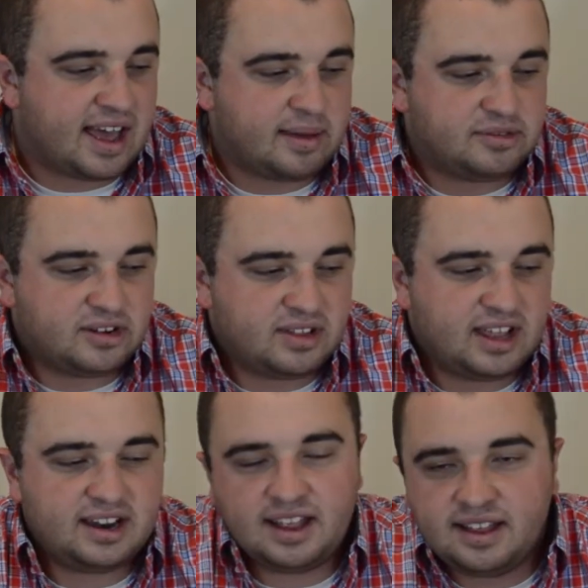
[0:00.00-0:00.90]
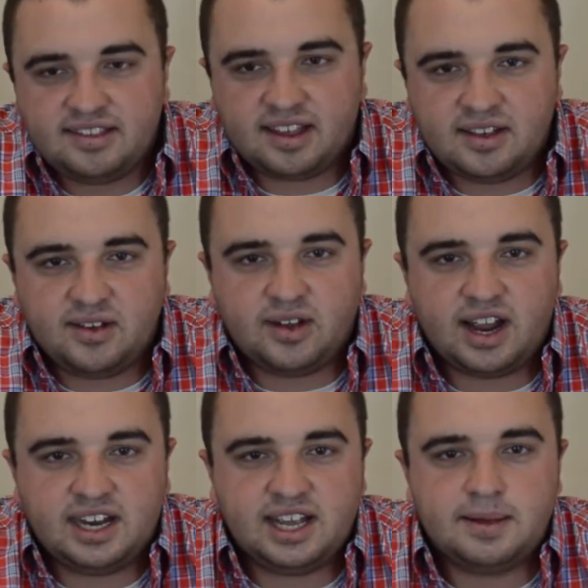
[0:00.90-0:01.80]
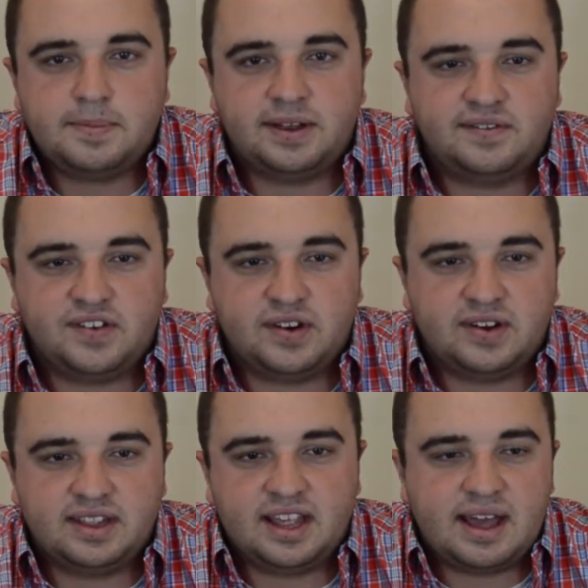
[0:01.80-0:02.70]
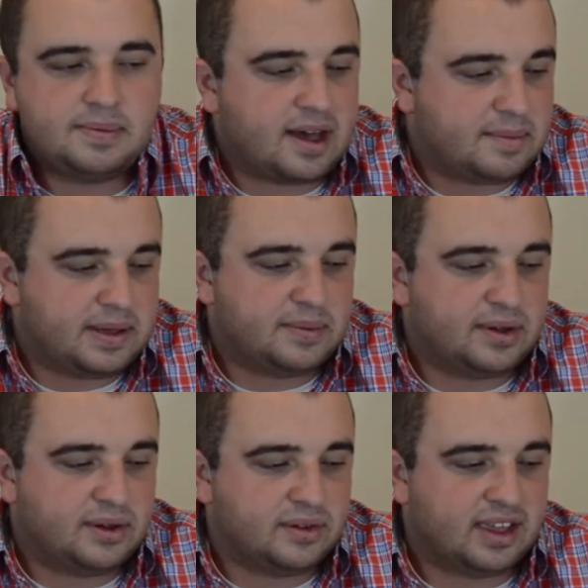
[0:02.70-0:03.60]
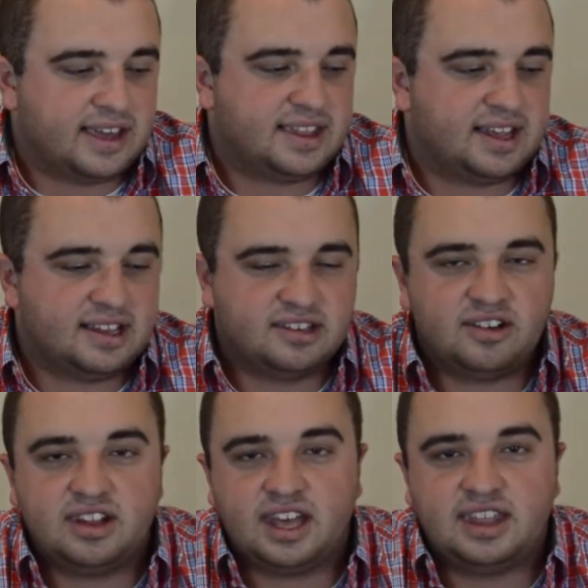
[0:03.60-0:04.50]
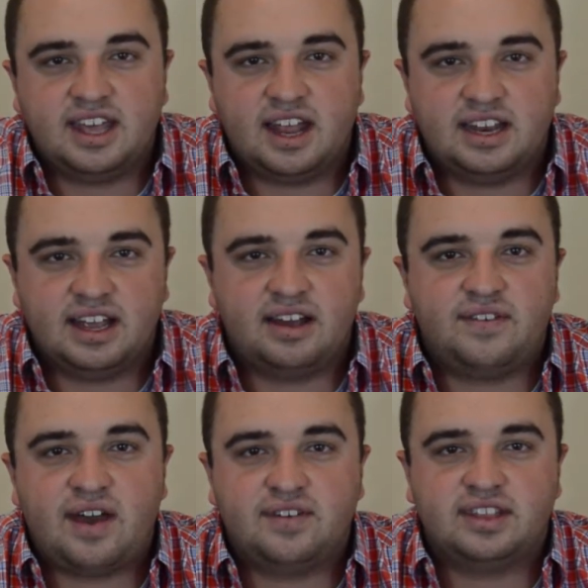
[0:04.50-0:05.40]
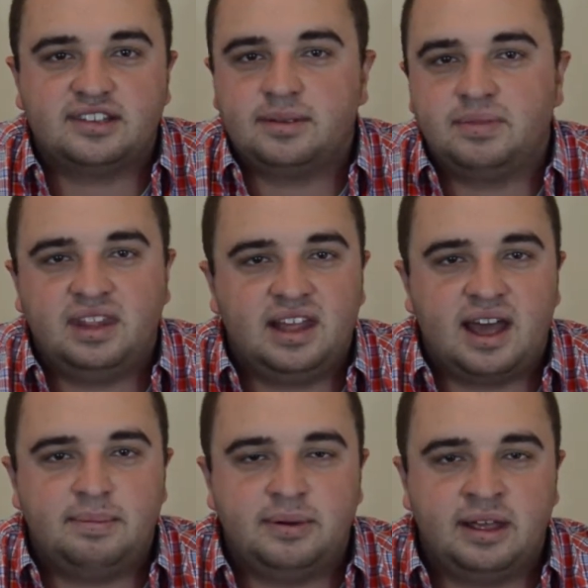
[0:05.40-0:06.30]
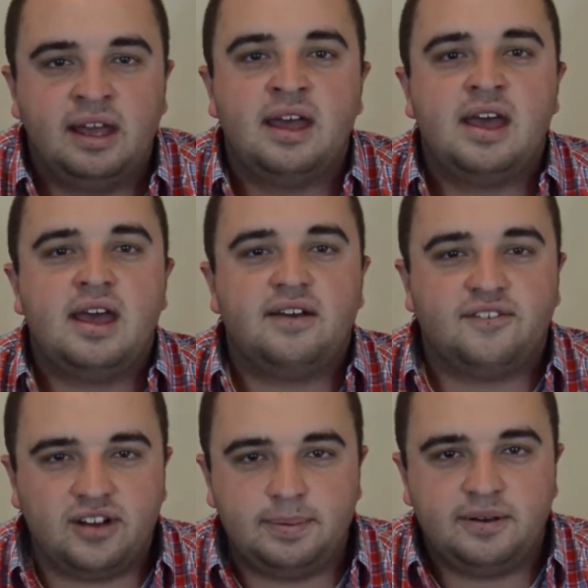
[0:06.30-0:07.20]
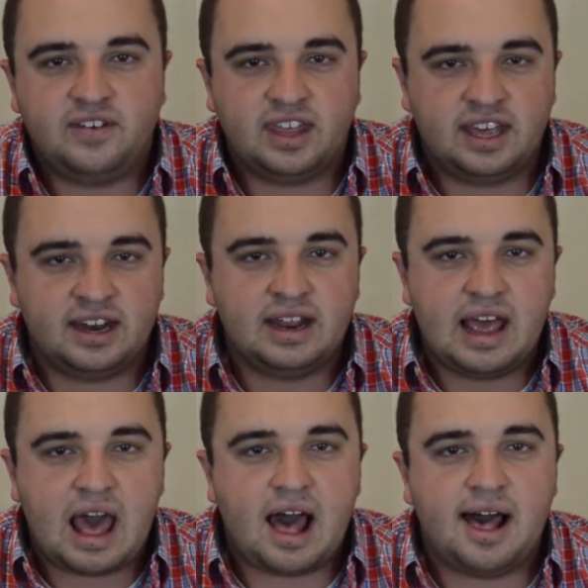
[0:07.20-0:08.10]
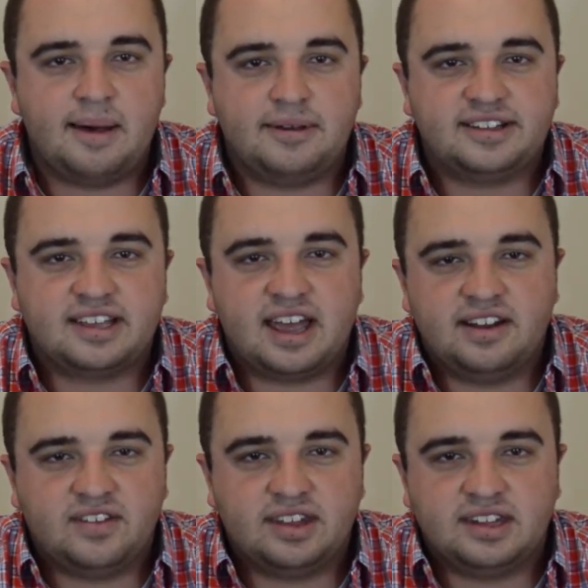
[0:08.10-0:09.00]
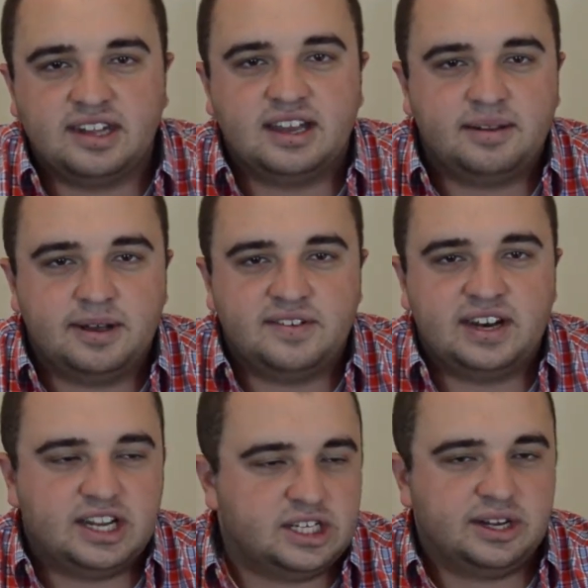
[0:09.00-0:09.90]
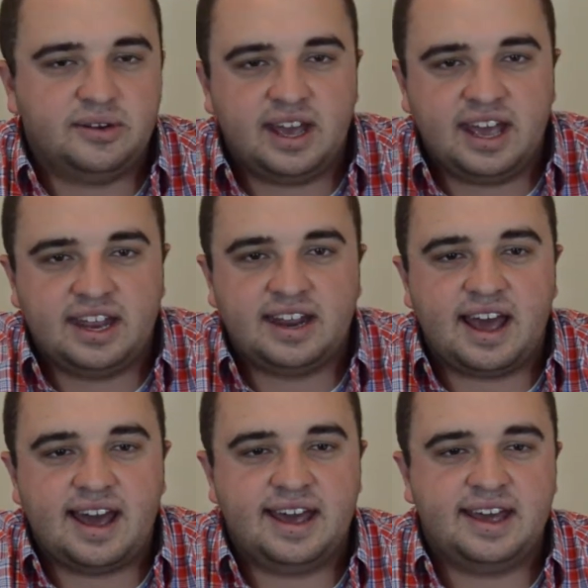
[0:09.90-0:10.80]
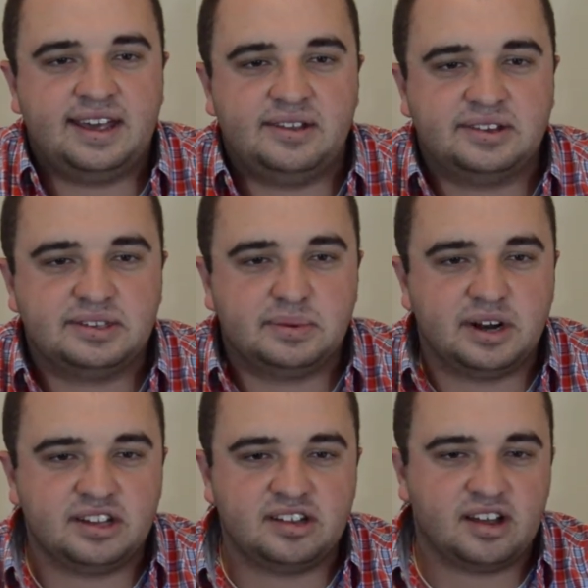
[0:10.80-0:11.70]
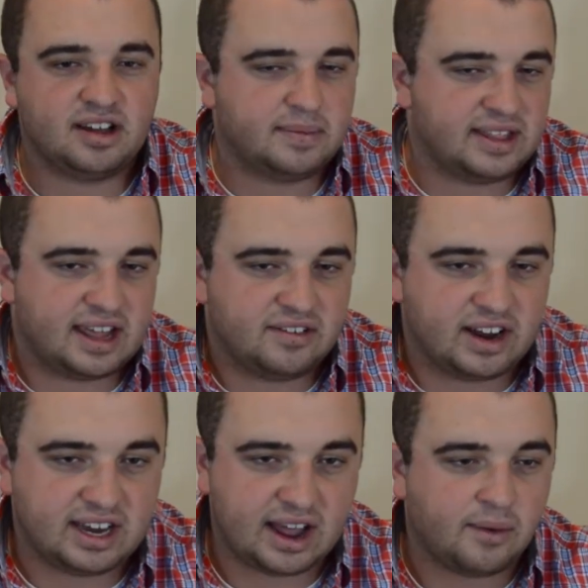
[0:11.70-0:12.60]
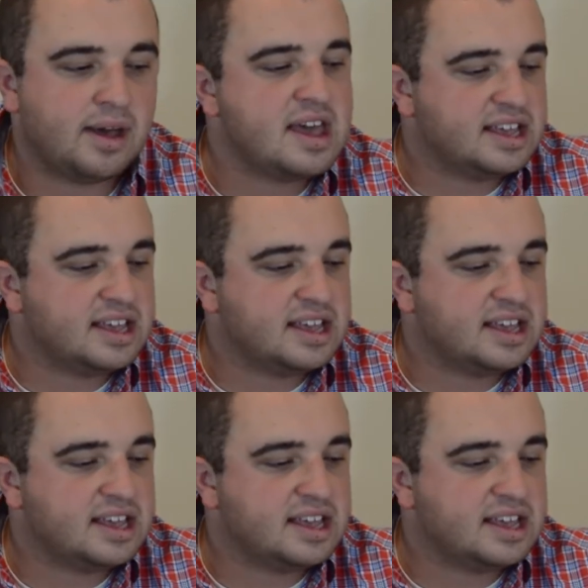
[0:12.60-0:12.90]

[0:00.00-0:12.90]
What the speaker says: I'm sure that it's a good idea, but for the Epcot people who like the history, like the idea of having this completely IP-free pavilion, it's kind of a little bit of an issue, and I just wanted to talk about that right now.